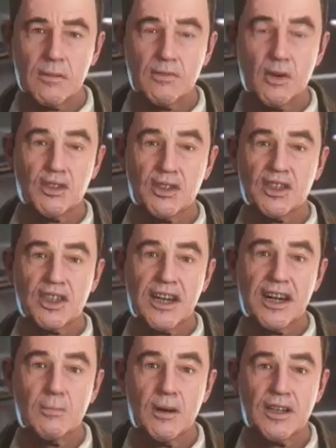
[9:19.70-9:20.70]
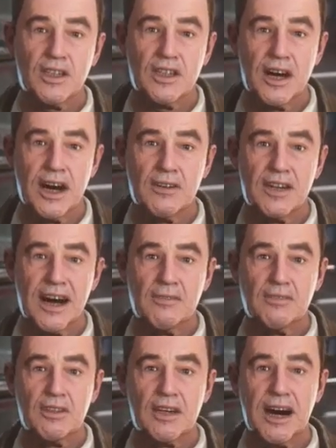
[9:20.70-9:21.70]
Of course, a cynic might say that
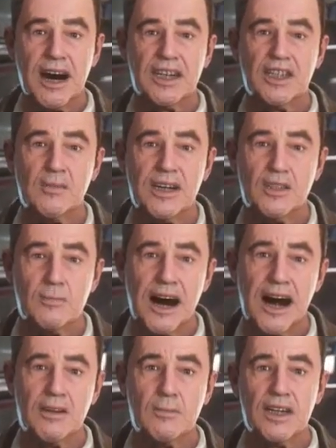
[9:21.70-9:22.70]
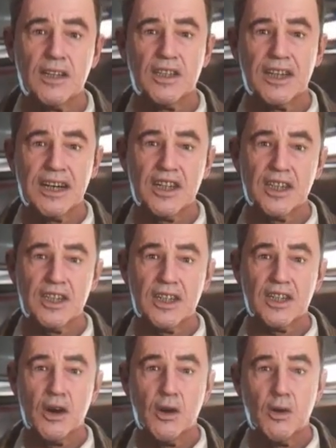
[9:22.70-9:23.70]
Anvil has to expand because Aegis is
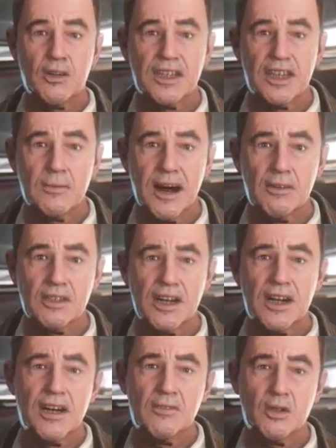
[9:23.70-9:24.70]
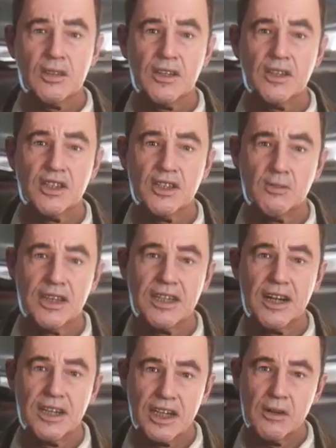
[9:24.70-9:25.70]
horning them out of all those sweet
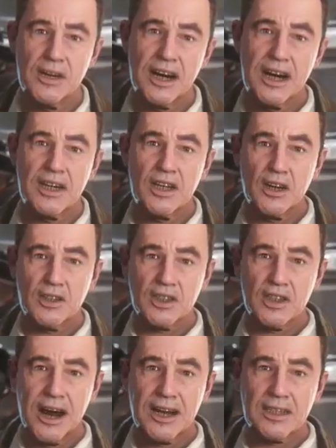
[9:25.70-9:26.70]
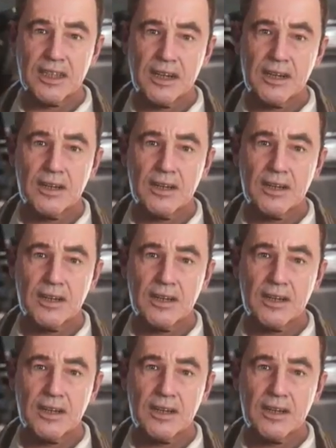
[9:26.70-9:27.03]
UEE contracts.